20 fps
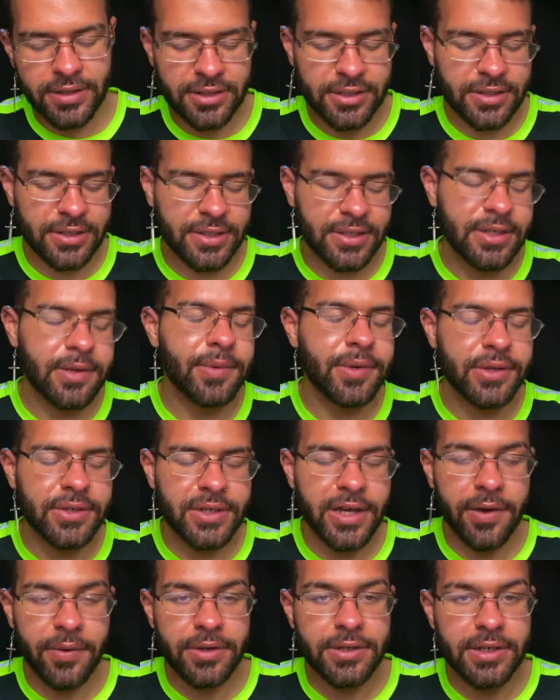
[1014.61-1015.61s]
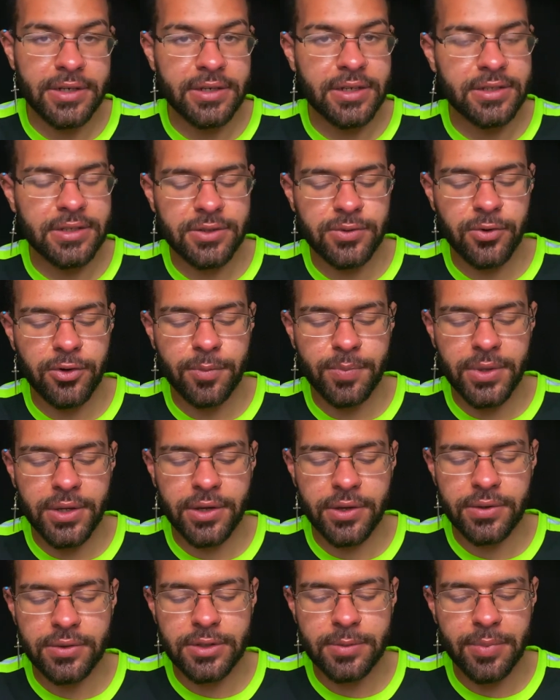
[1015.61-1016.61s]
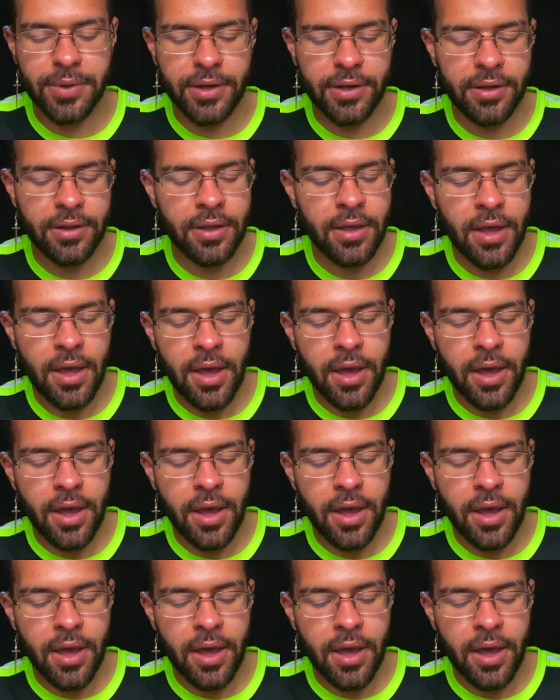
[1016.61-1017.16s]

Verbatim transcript: just similar to how i did scorpios but